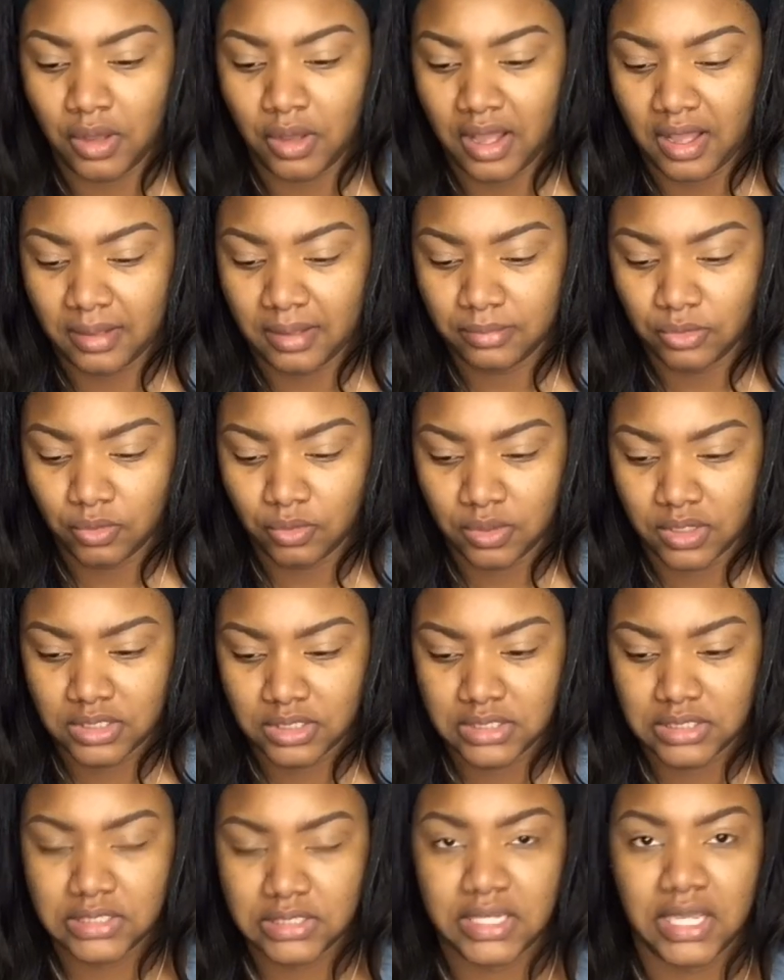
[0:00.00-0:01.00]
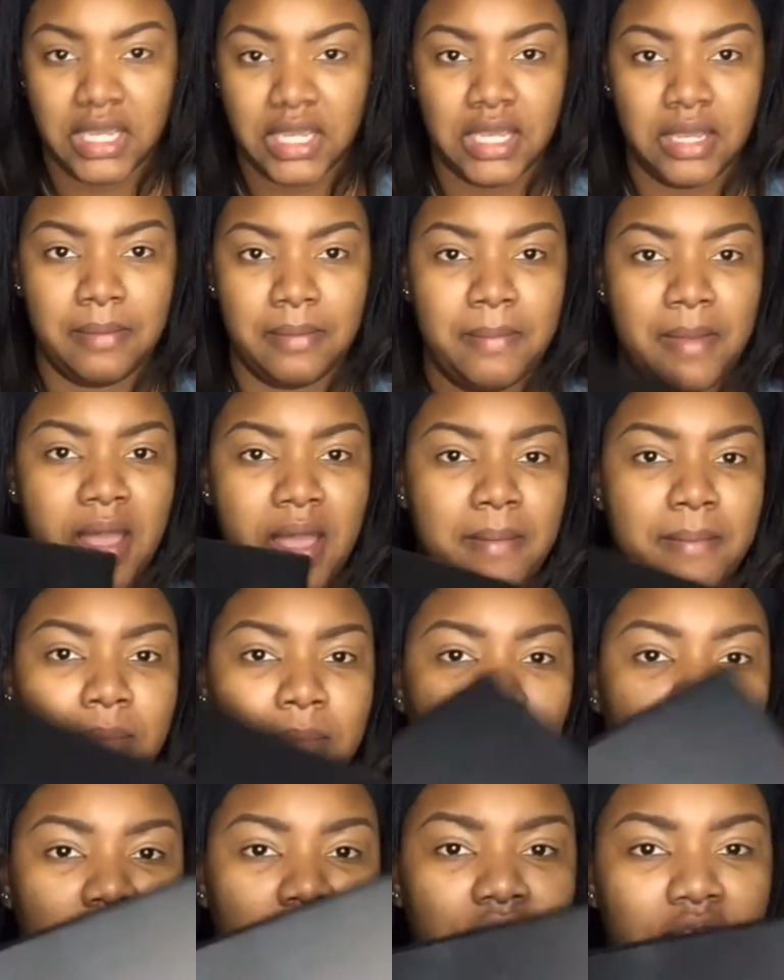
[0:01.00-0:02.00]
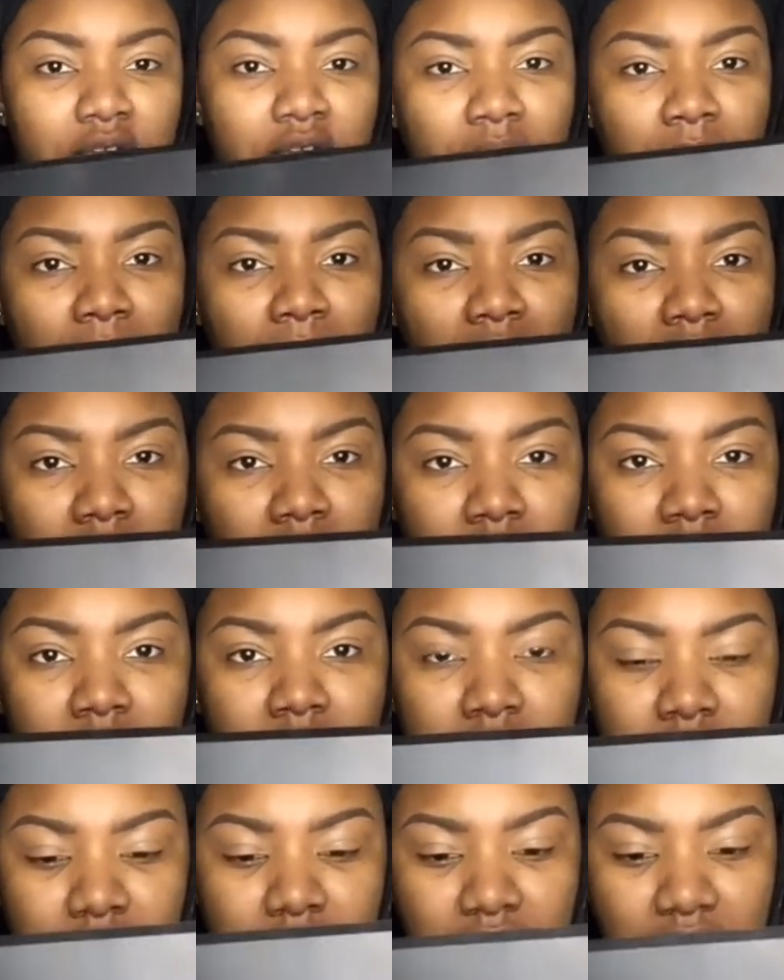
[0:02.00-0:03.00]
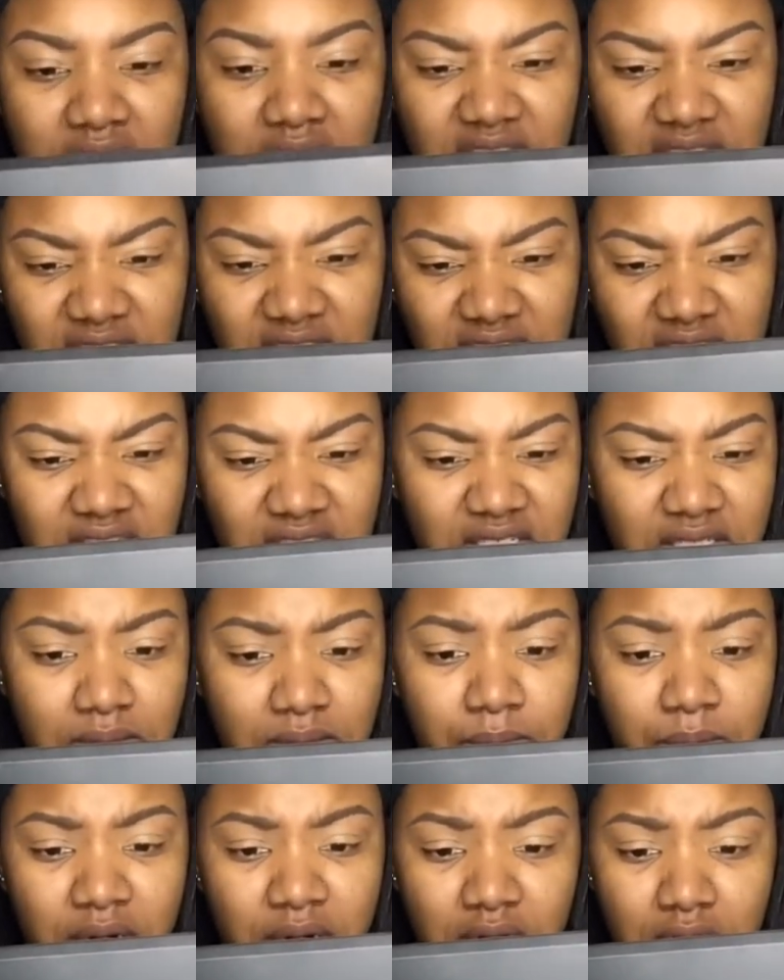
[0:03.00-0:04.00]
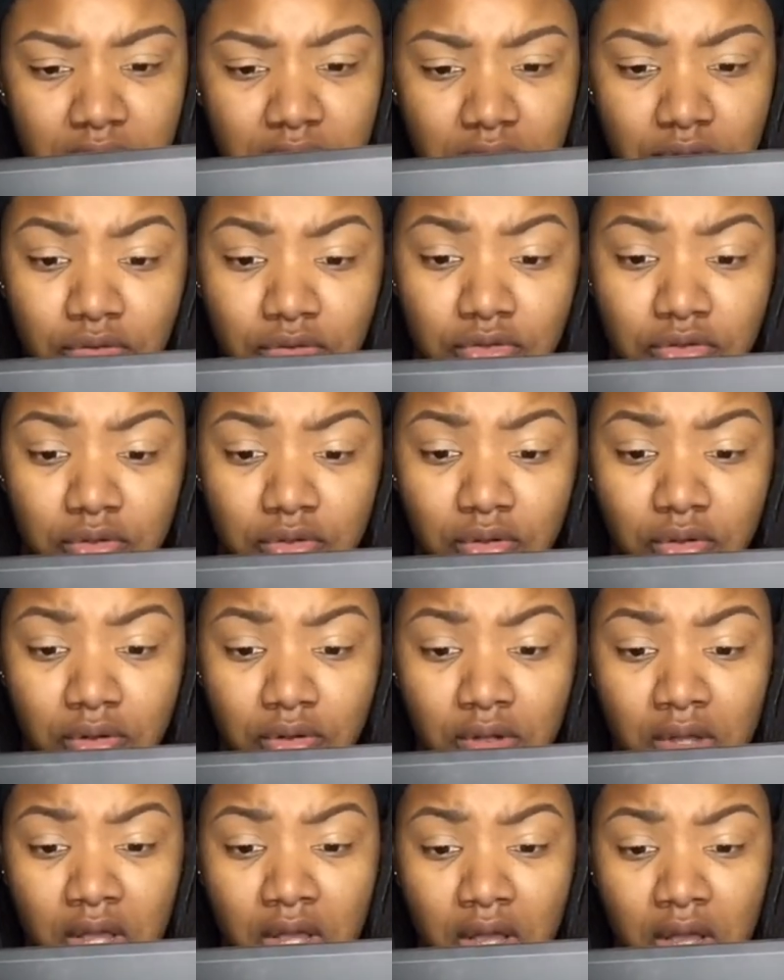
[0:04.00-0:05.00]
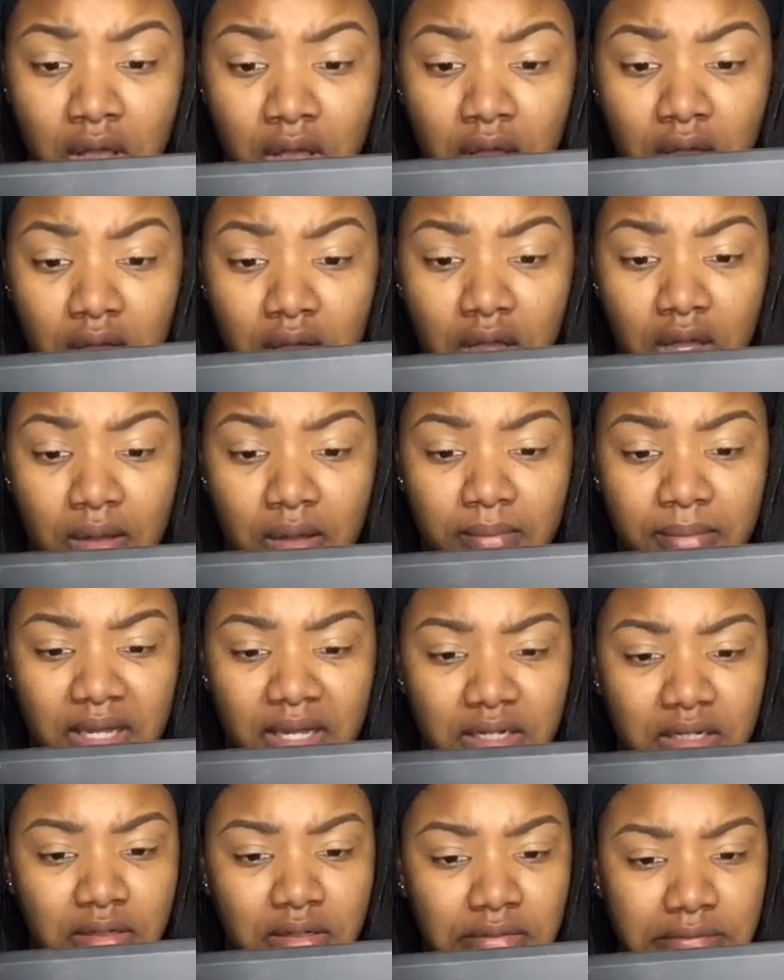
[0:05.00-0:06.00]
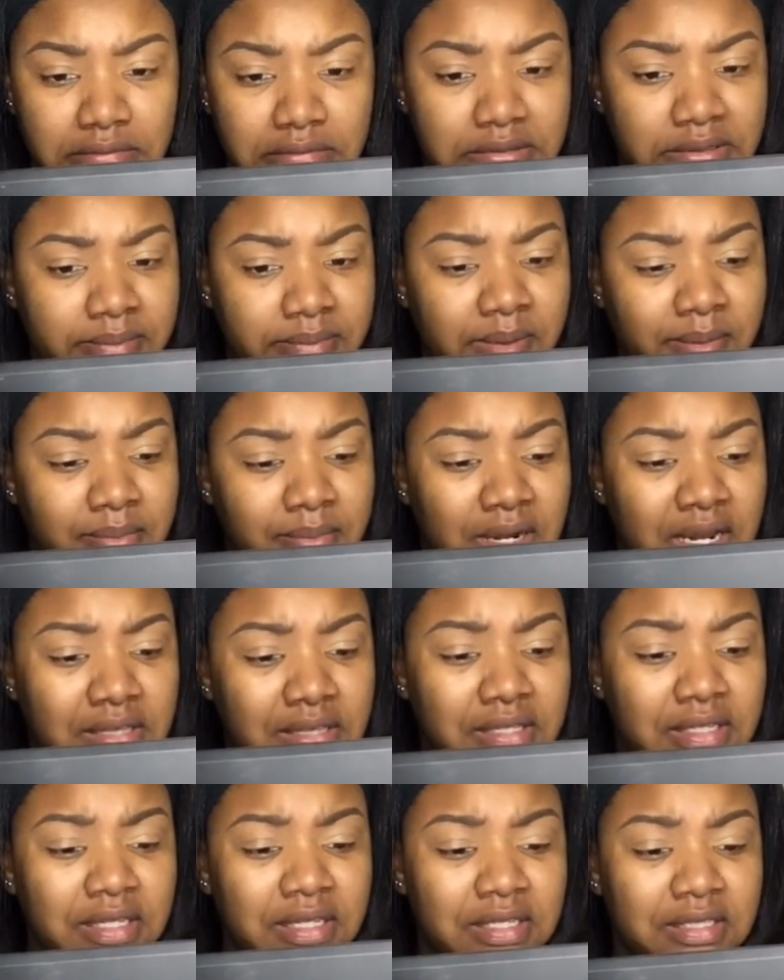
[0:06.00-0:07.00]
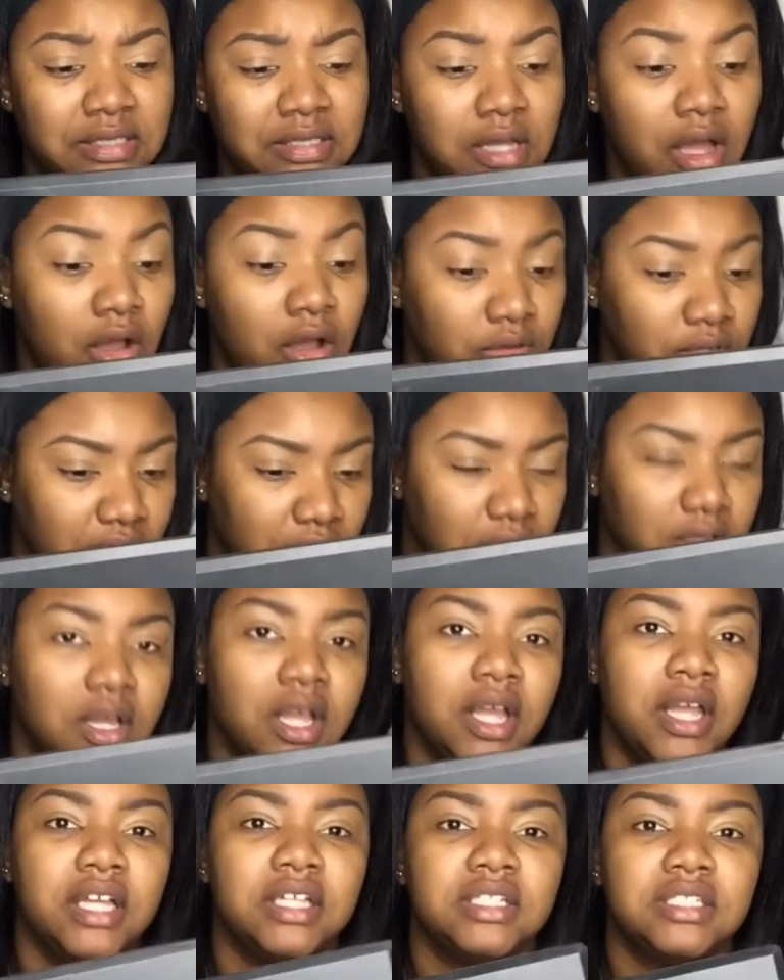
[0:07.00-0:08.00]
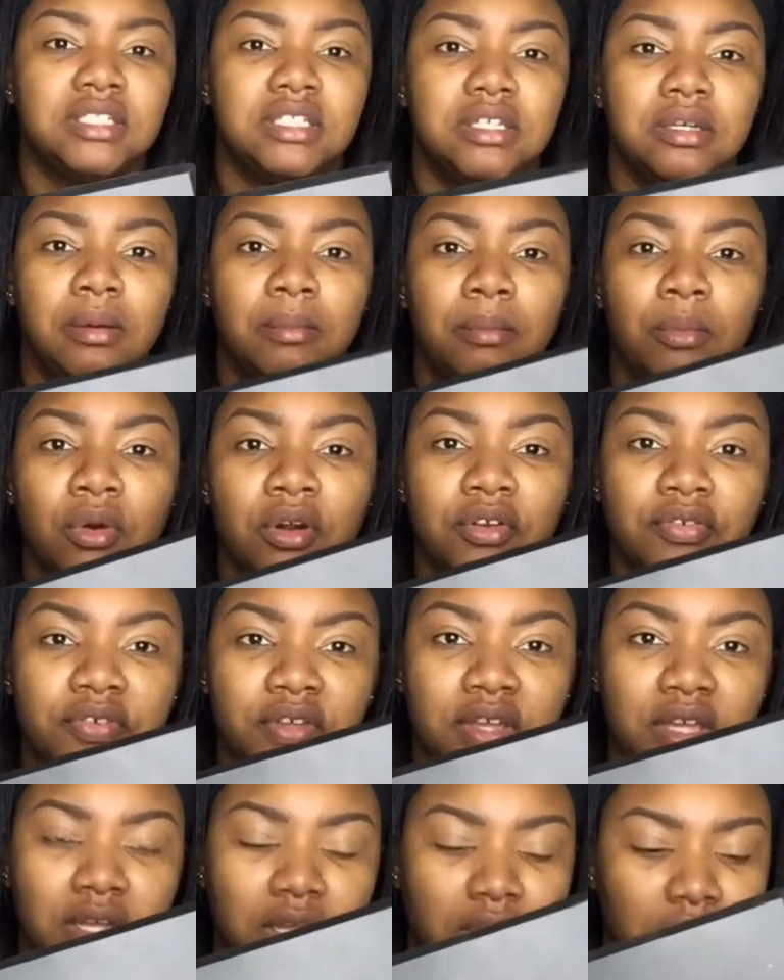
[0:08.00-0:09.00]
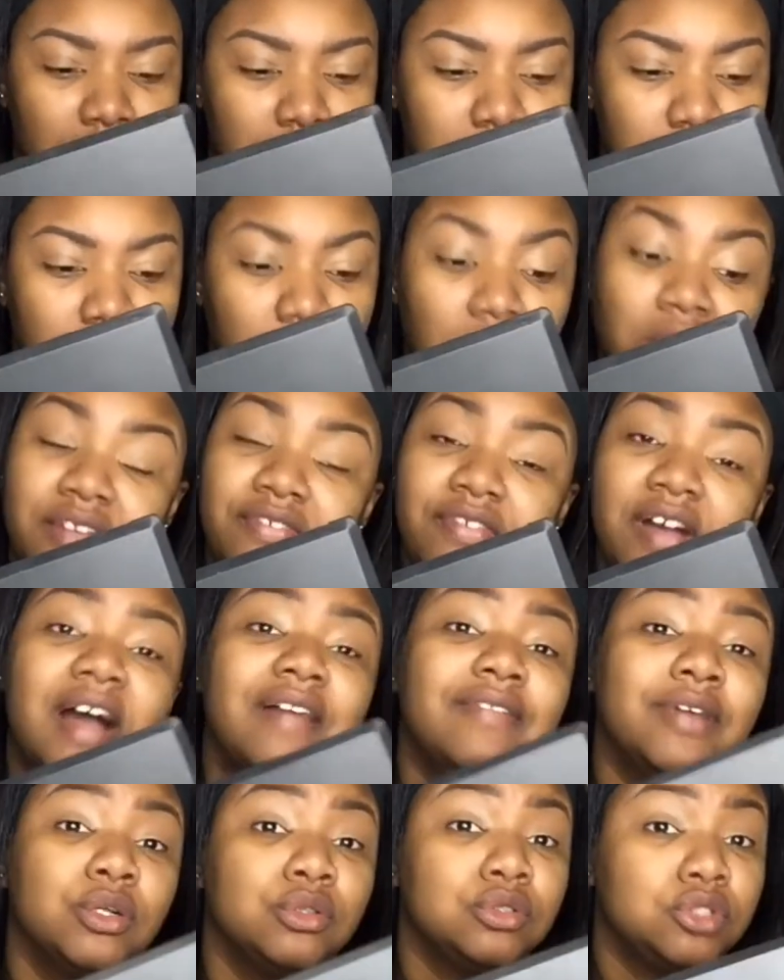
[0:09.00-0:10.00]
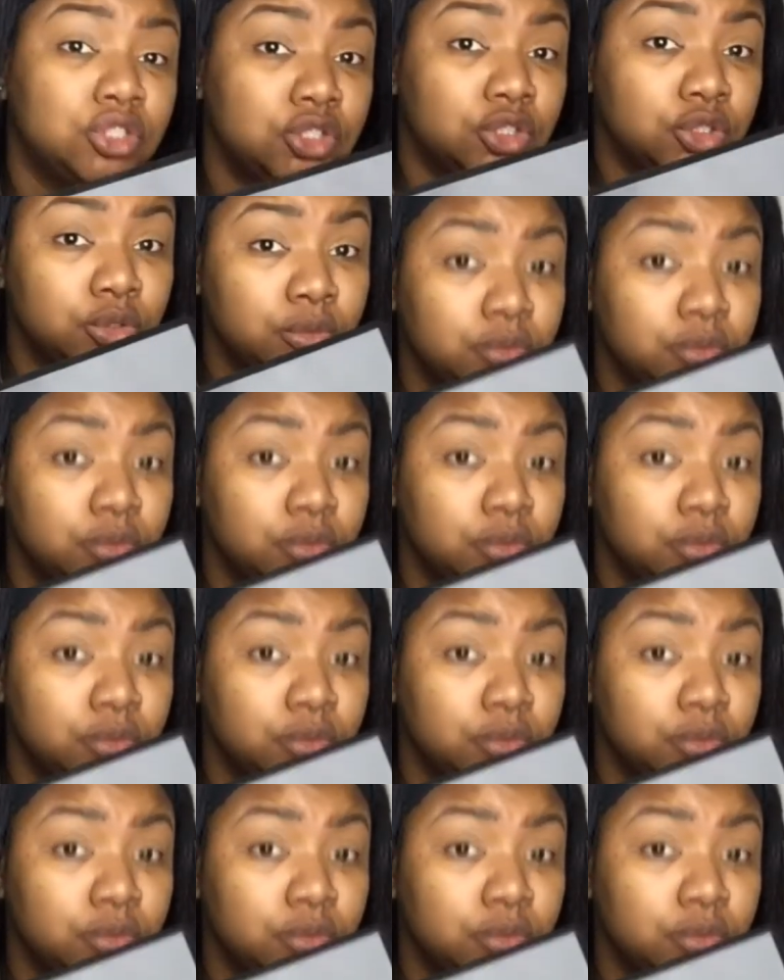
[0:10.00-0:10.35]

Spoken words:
I'm going to take my Morphe palette. It's pretty neutral. I don't remember. I think it's, oh yeah, it's the Morphe 3502